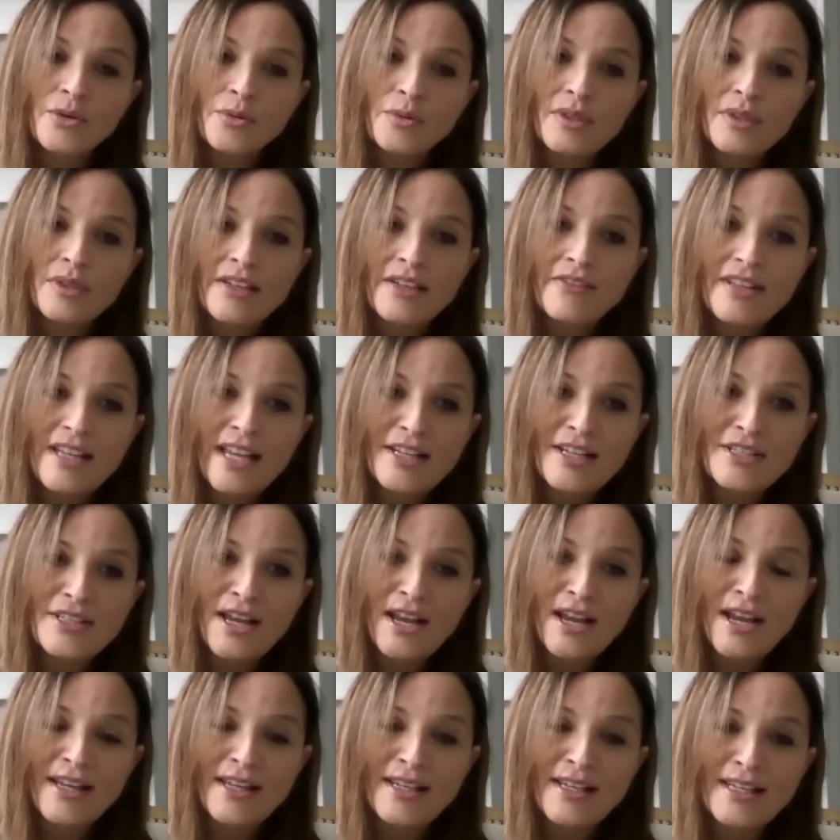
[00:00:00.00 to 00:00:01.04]
relieve the
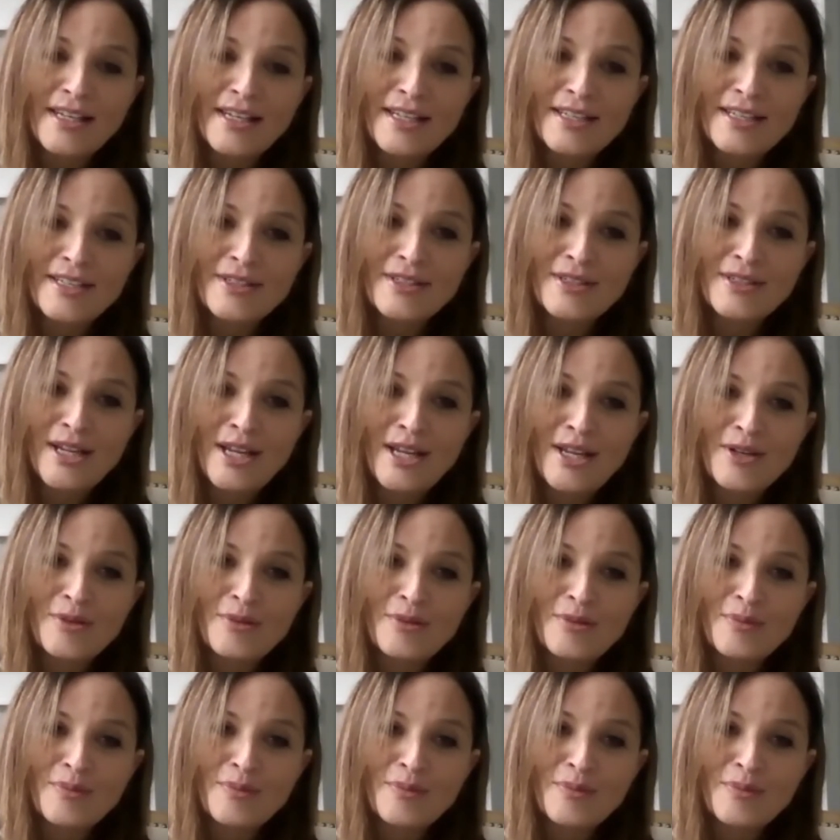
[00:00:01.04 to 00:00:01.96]
anxiety and and